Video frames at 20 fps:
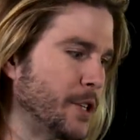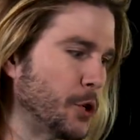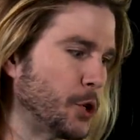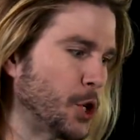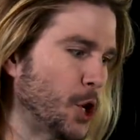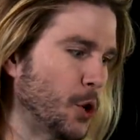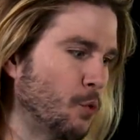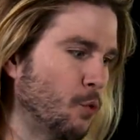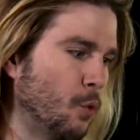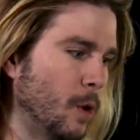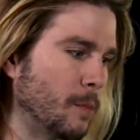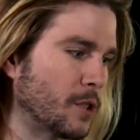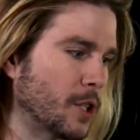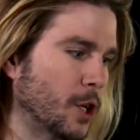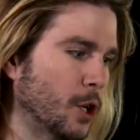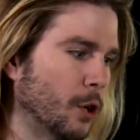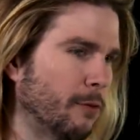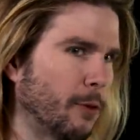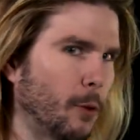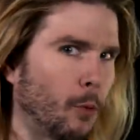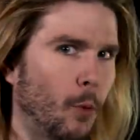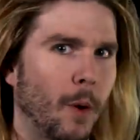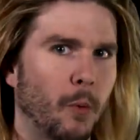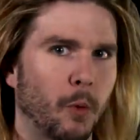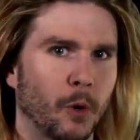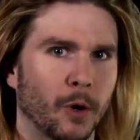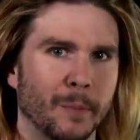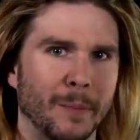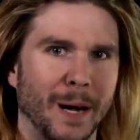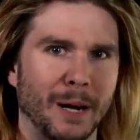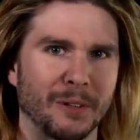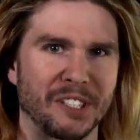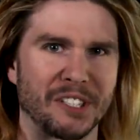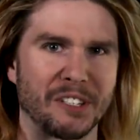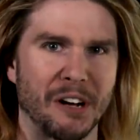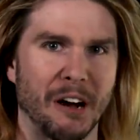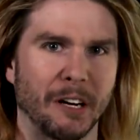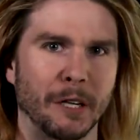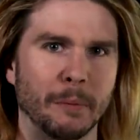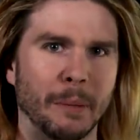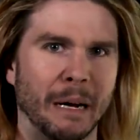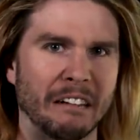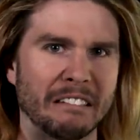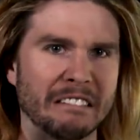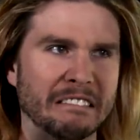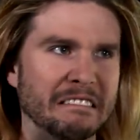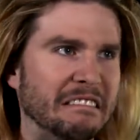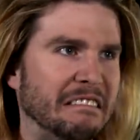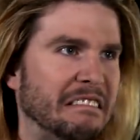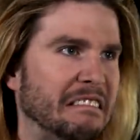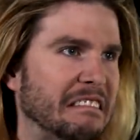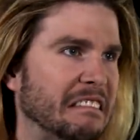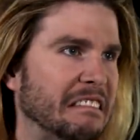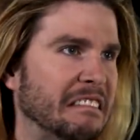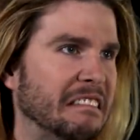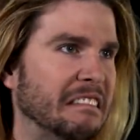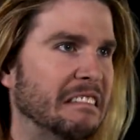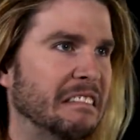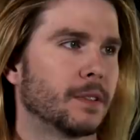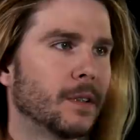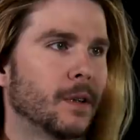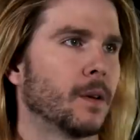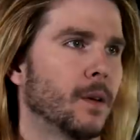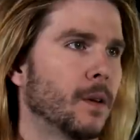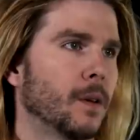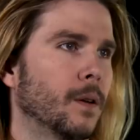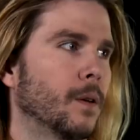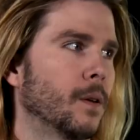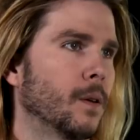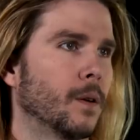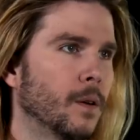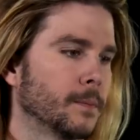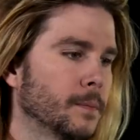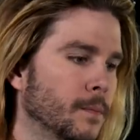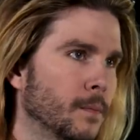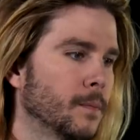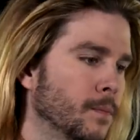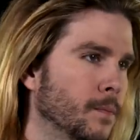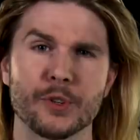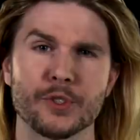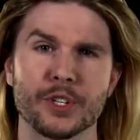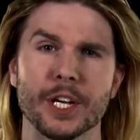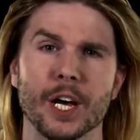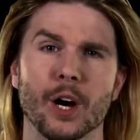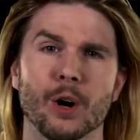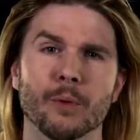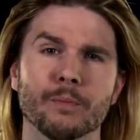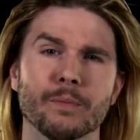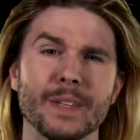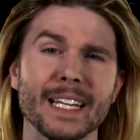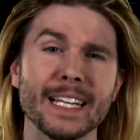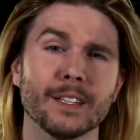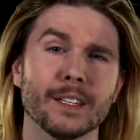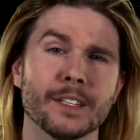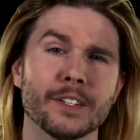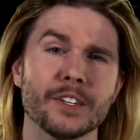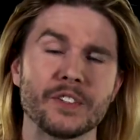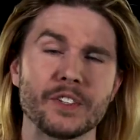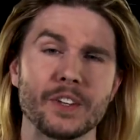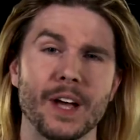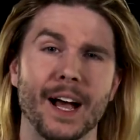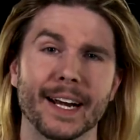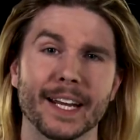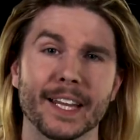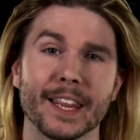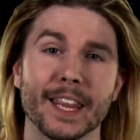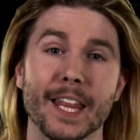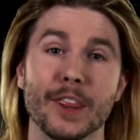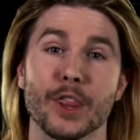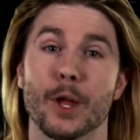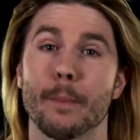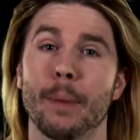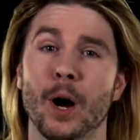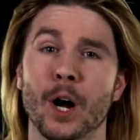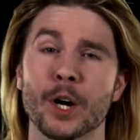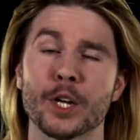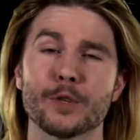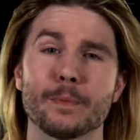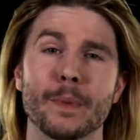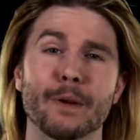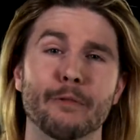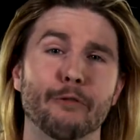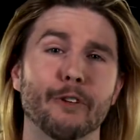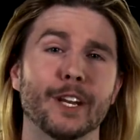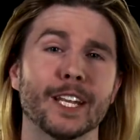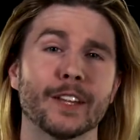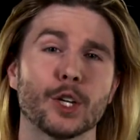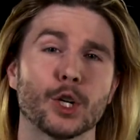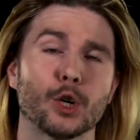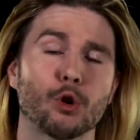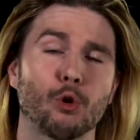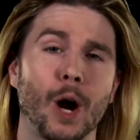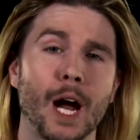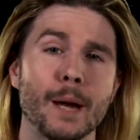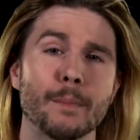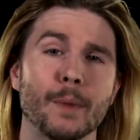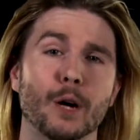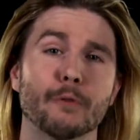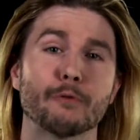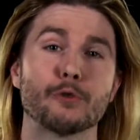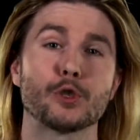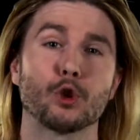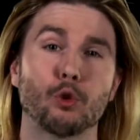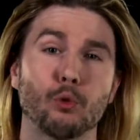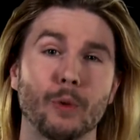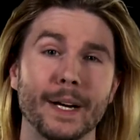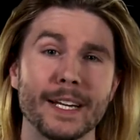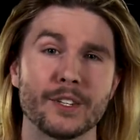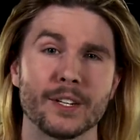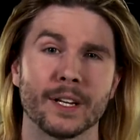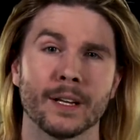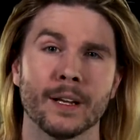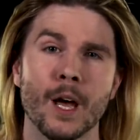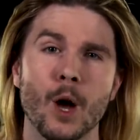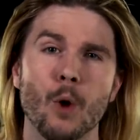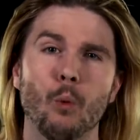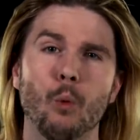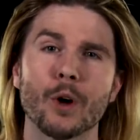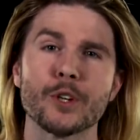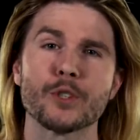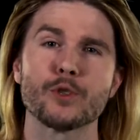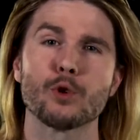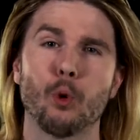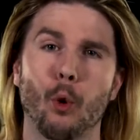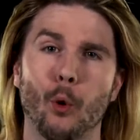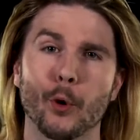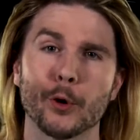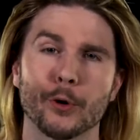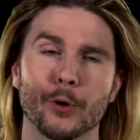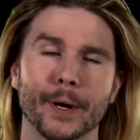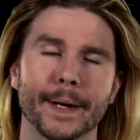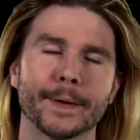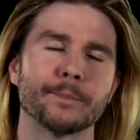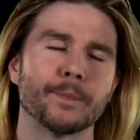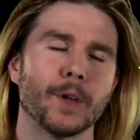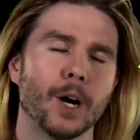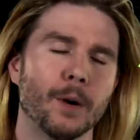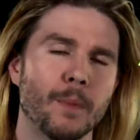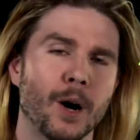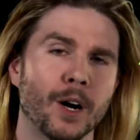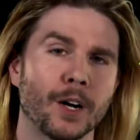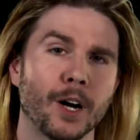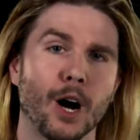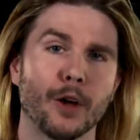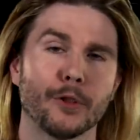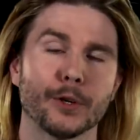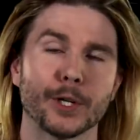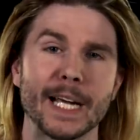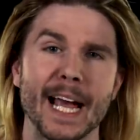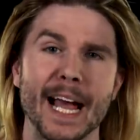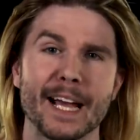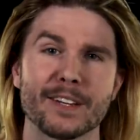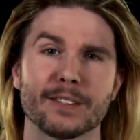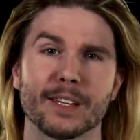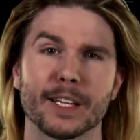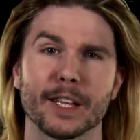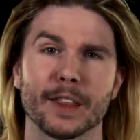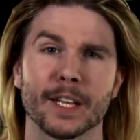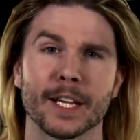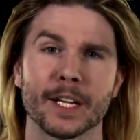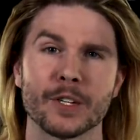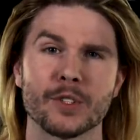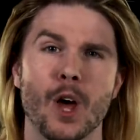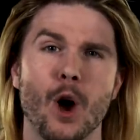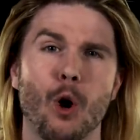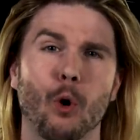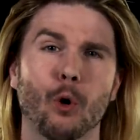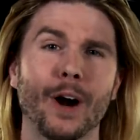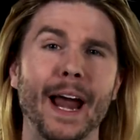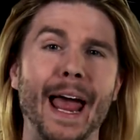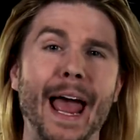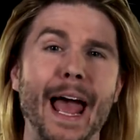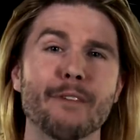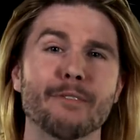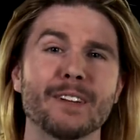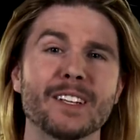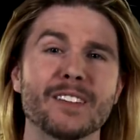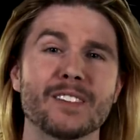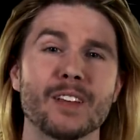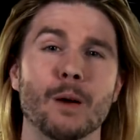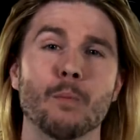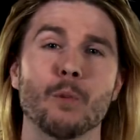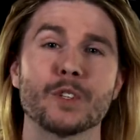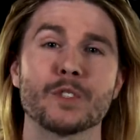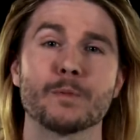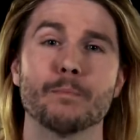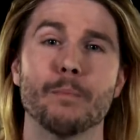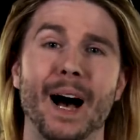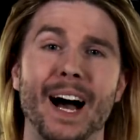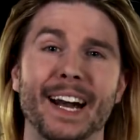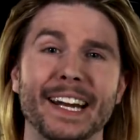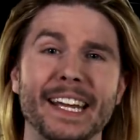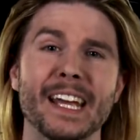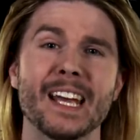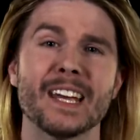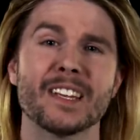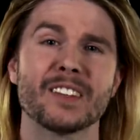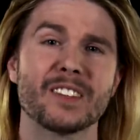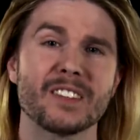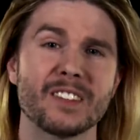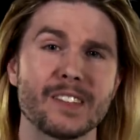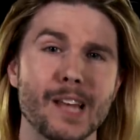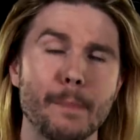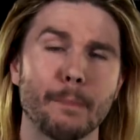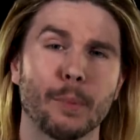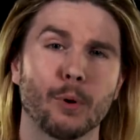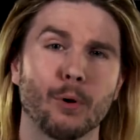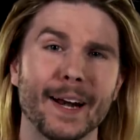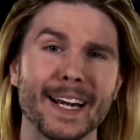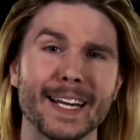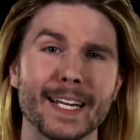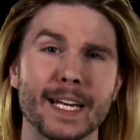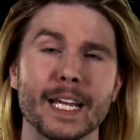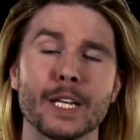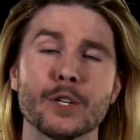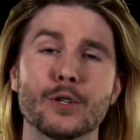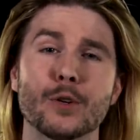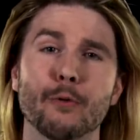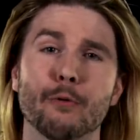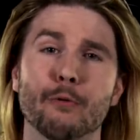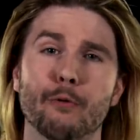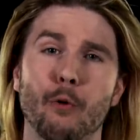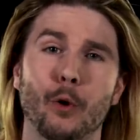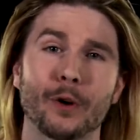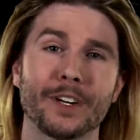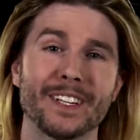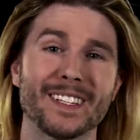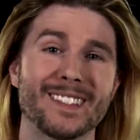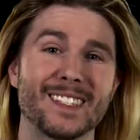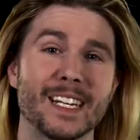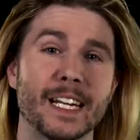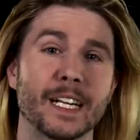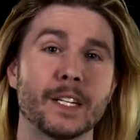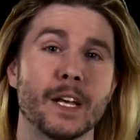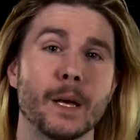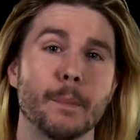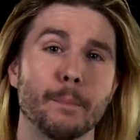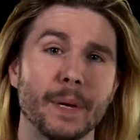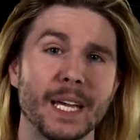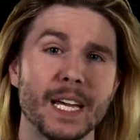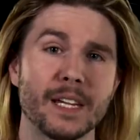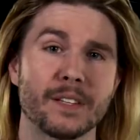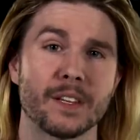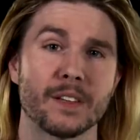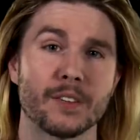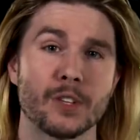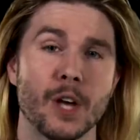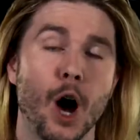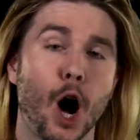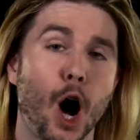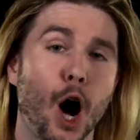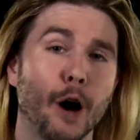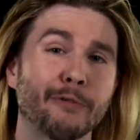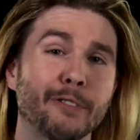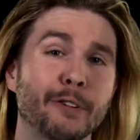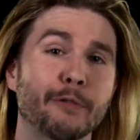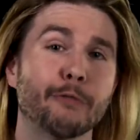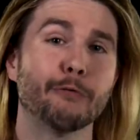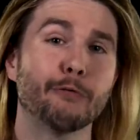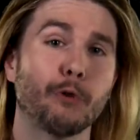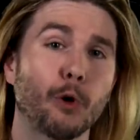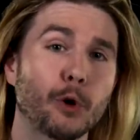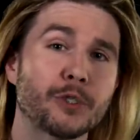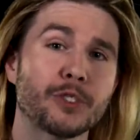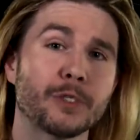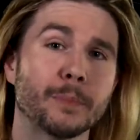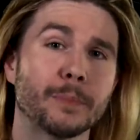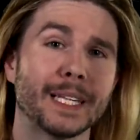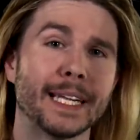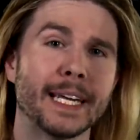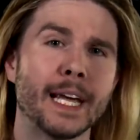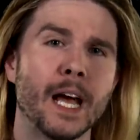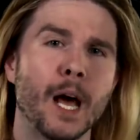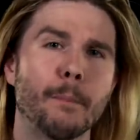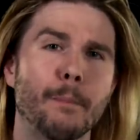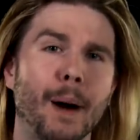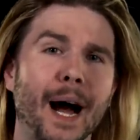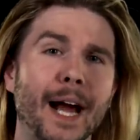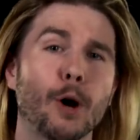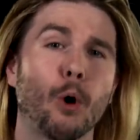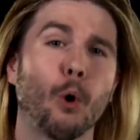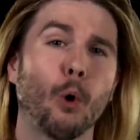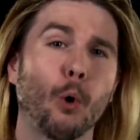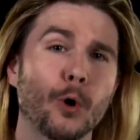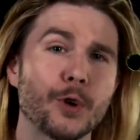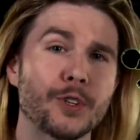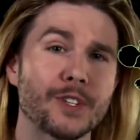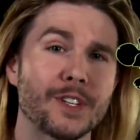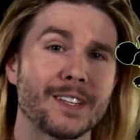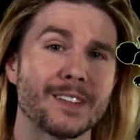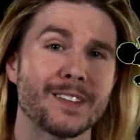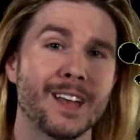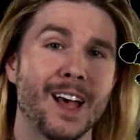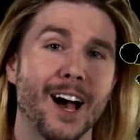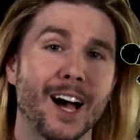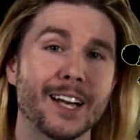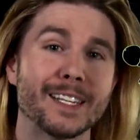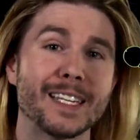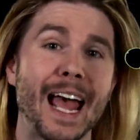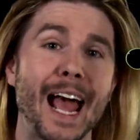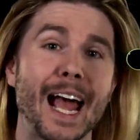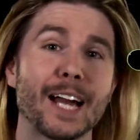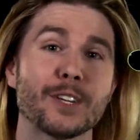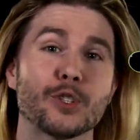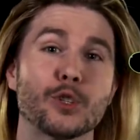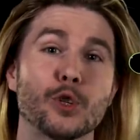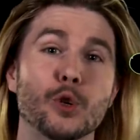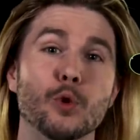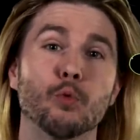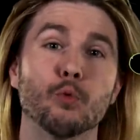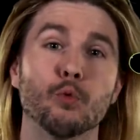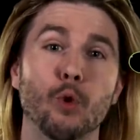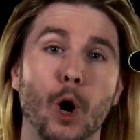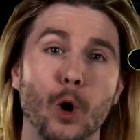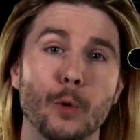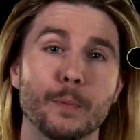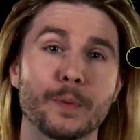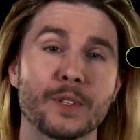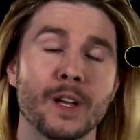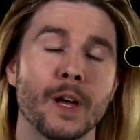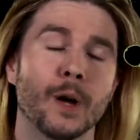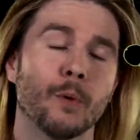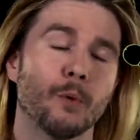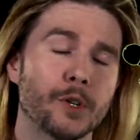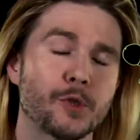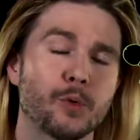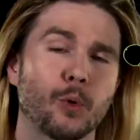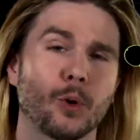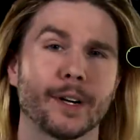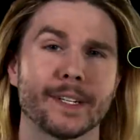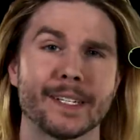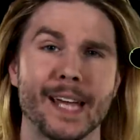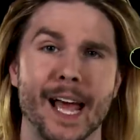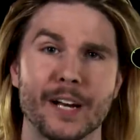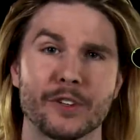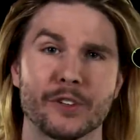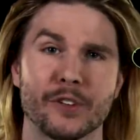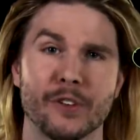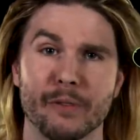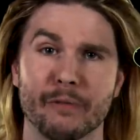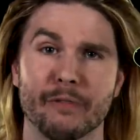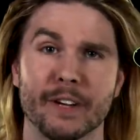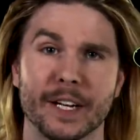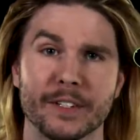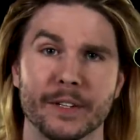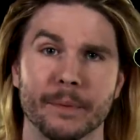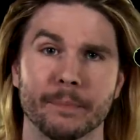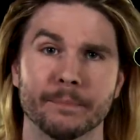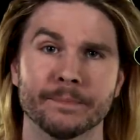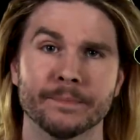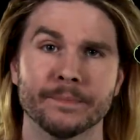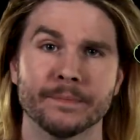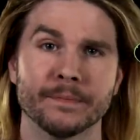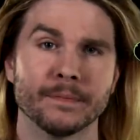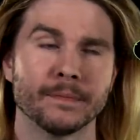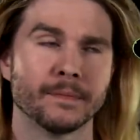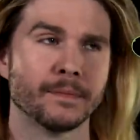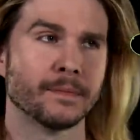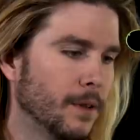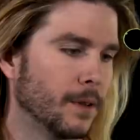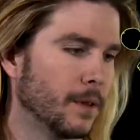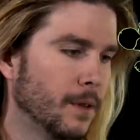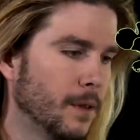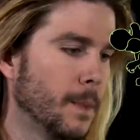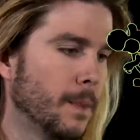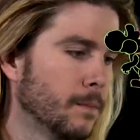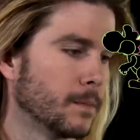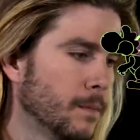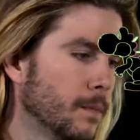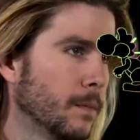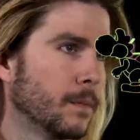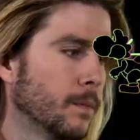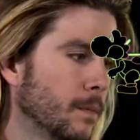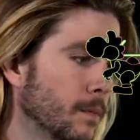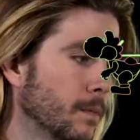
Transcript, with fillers: too cute and whimsical for what we're about to talk about. About 800 years ago, England decided that the punishment fitting the crime of treason was quartering, among other ghastly things, or having someone's body separated into four distinct pieces, often forcibly by horses attached to ropes which were attached to the victim. Okay, well,